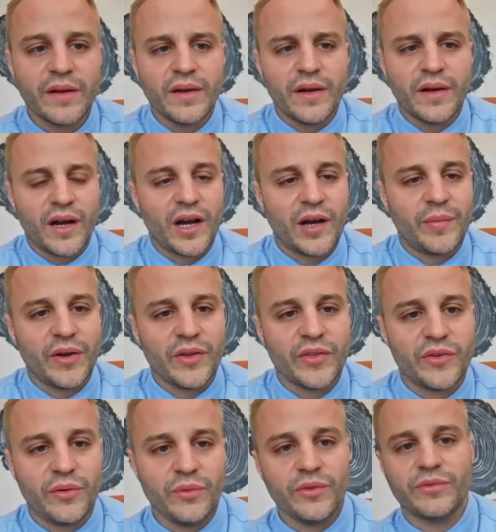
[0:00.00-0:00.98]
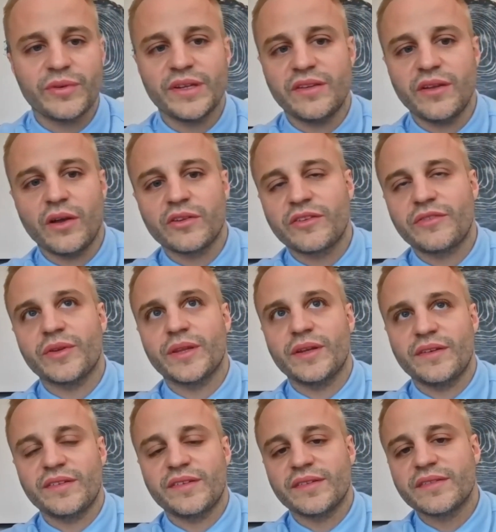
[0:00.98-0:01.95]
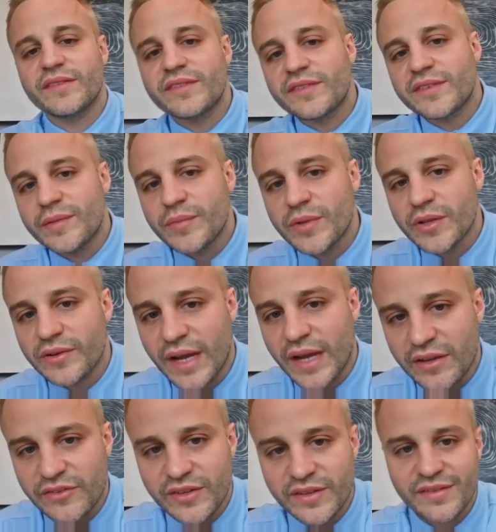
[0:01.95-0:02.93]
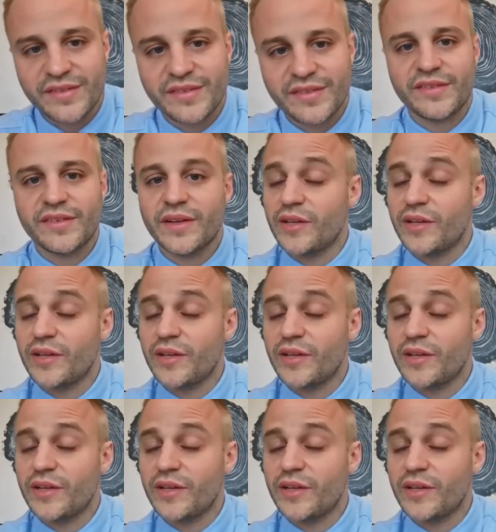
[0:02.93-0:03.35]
Although the results for this in similar agents,